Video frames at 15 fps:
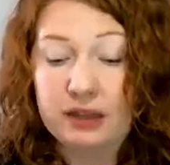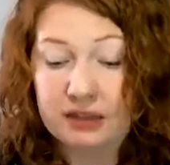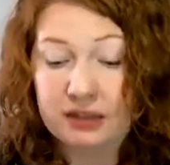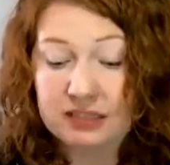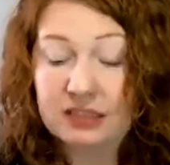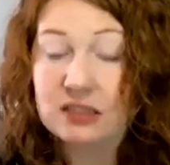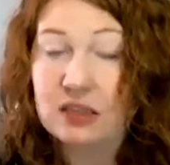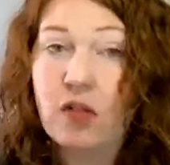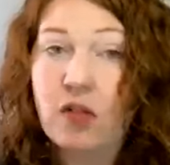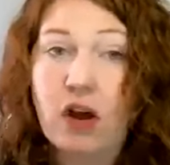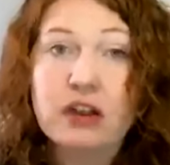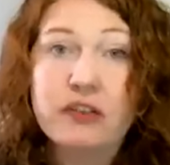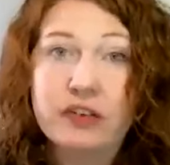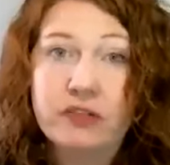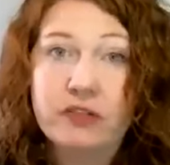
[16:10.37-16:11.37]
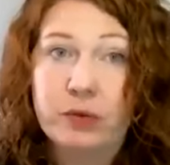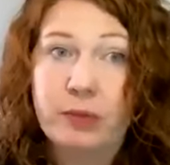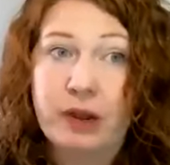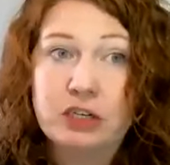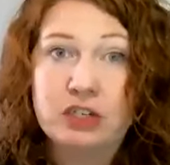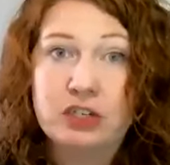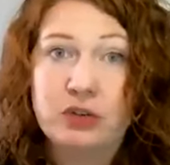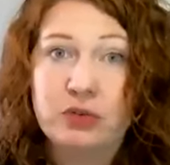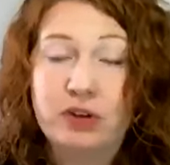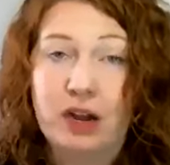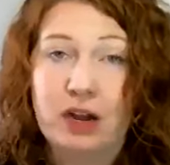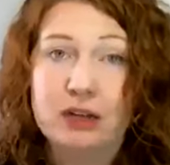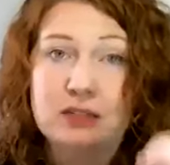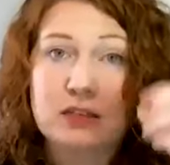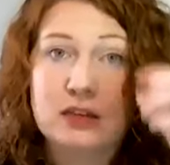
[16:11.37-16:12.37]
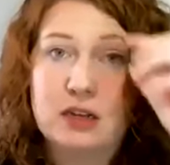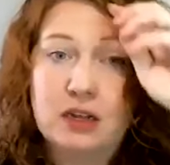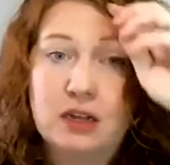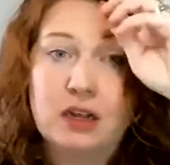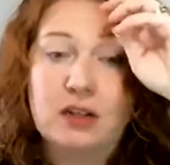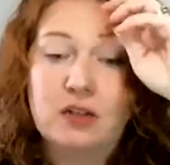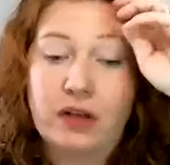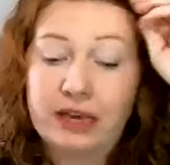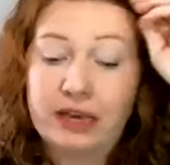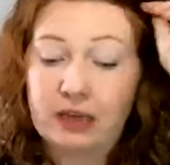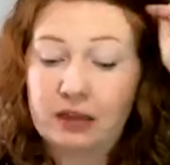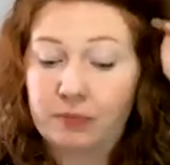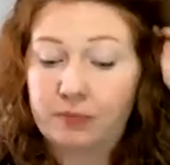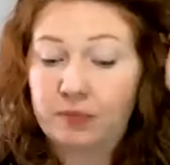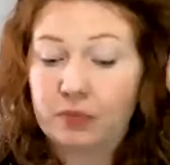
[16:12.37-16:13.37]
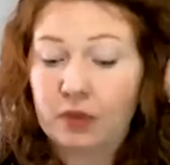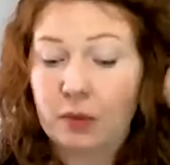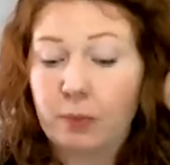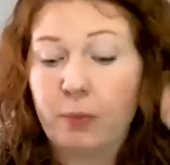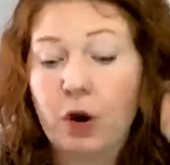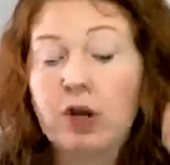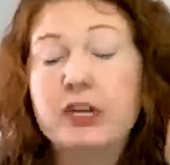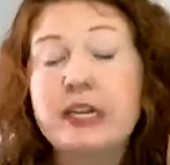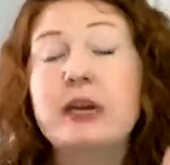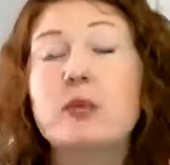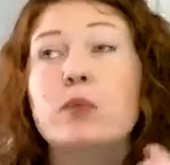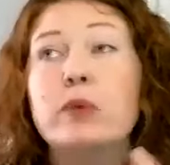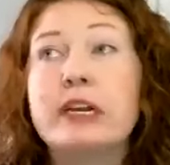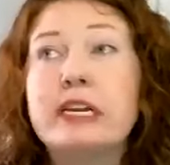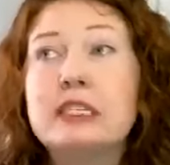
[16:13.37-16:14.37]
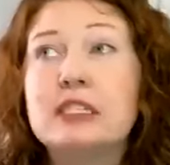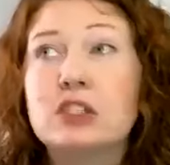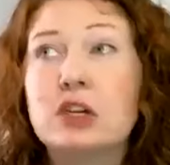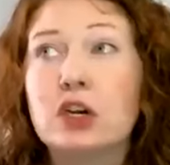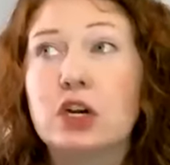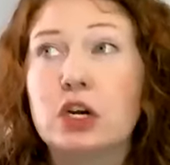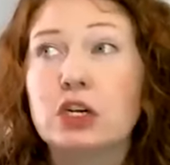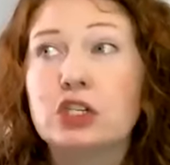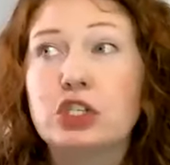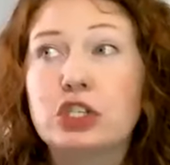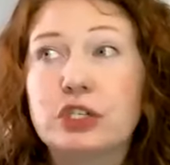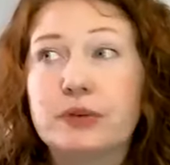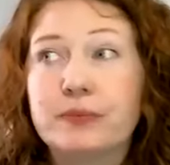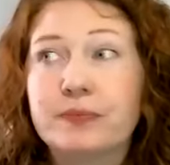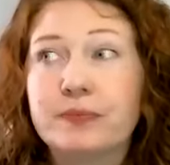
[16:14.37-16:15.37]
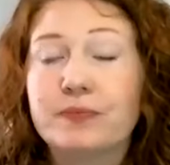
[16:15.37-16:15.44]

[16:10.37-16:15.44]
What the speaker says: This is a lot of information, you guys. Like market research,